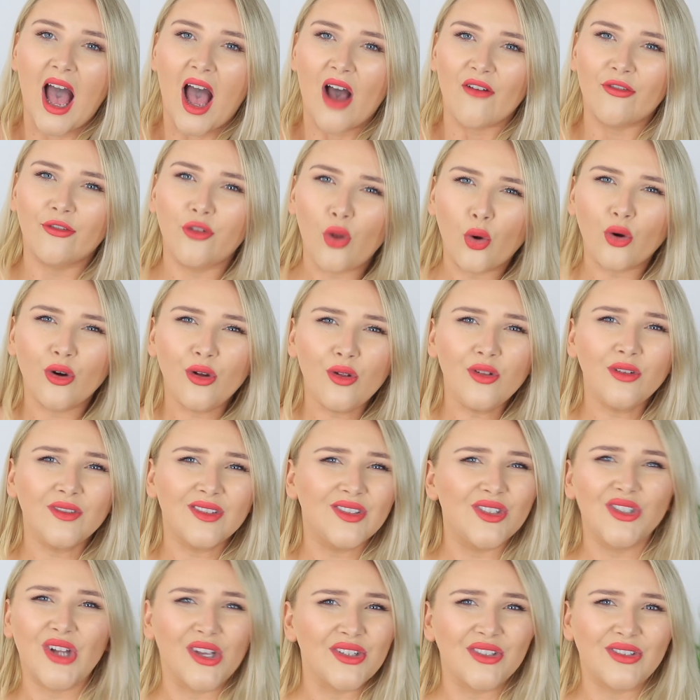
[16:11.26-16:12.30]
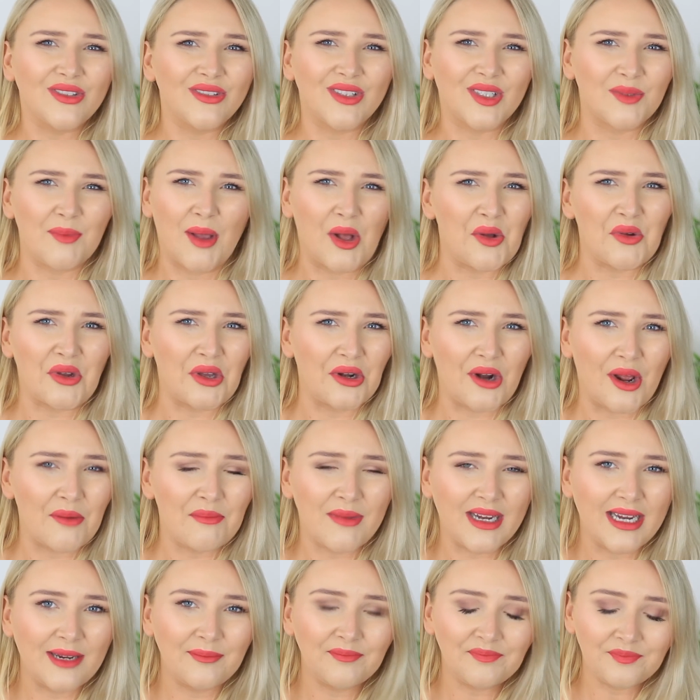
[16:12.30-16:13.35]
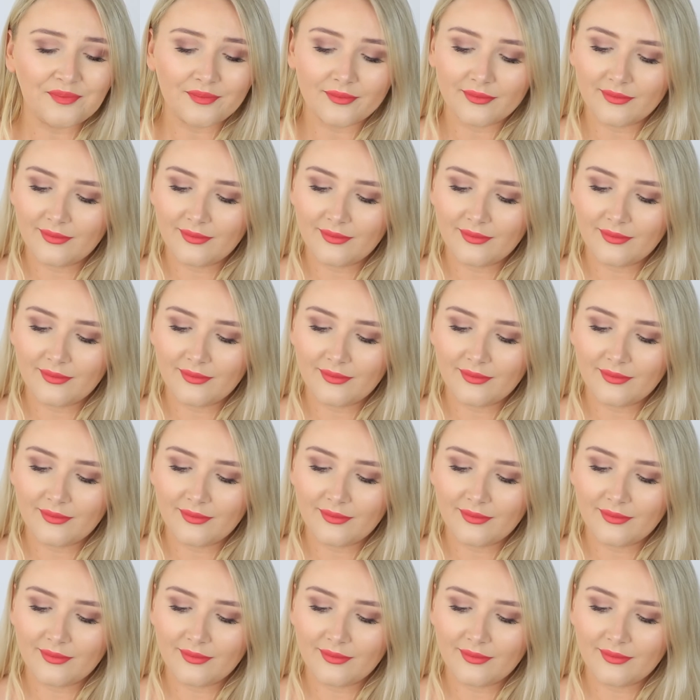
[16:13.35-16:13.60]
Floral doesn't smell good on me.